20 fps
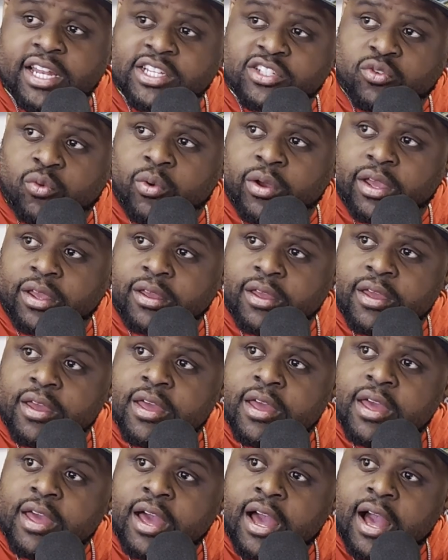quick.
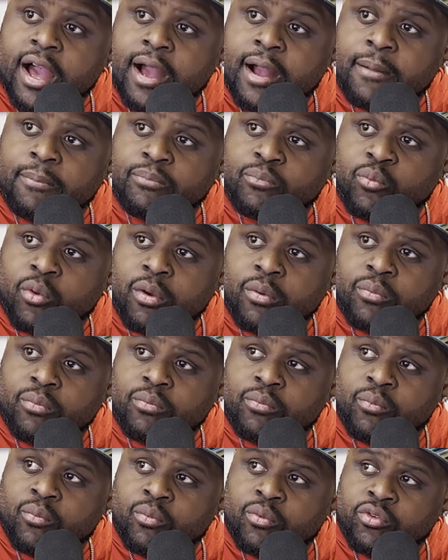What
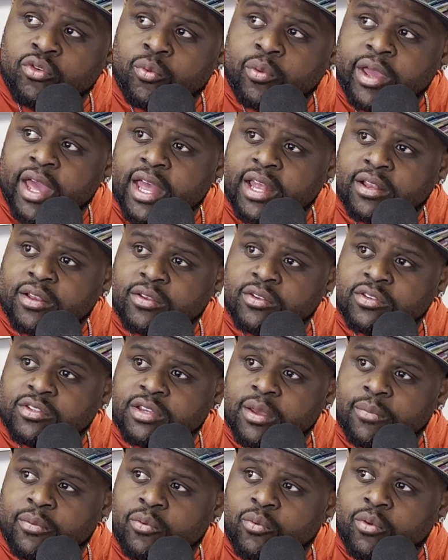do we got?
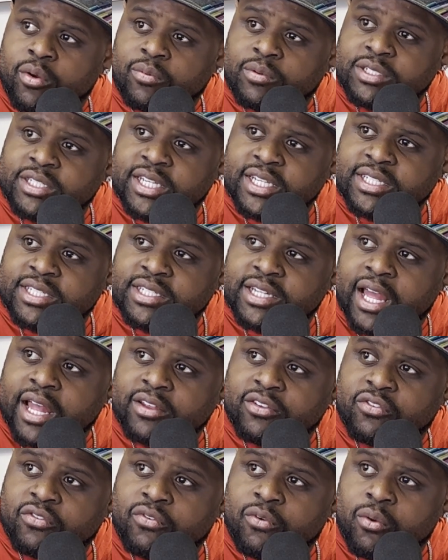What was his
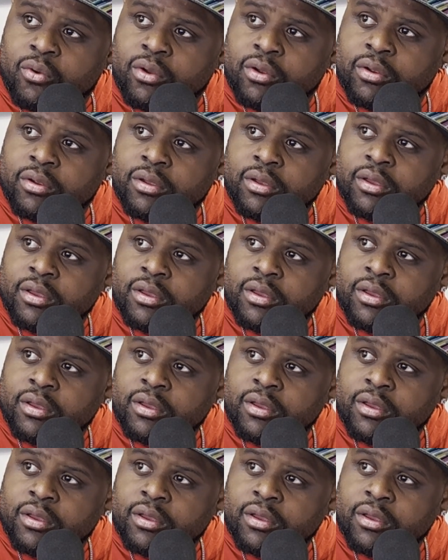stats for?